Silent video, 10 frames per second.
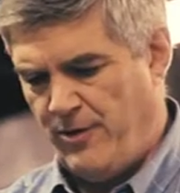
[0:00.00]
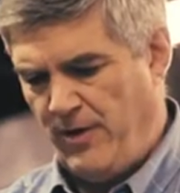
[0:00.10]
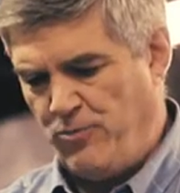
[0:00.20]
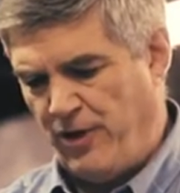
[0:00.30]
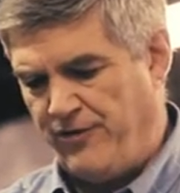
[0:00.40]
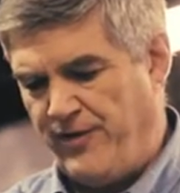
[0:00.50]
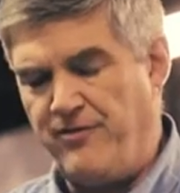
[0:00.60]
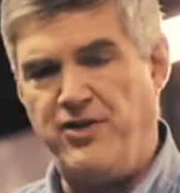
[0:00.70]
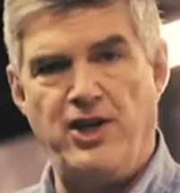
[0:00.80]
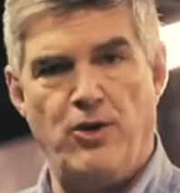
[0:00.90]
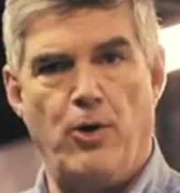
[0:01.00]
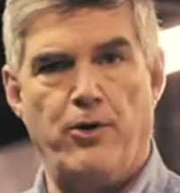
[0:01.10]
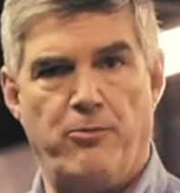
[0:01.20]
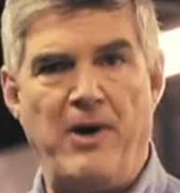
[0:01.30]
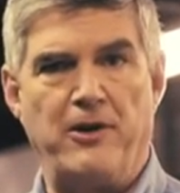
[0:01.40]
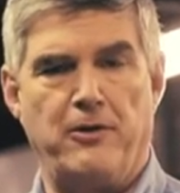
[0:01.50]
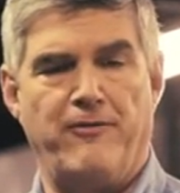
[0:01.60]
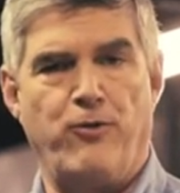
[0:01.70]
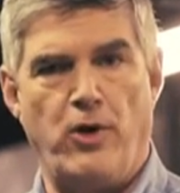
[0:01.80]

the Redbreast 15-year-old is bottled at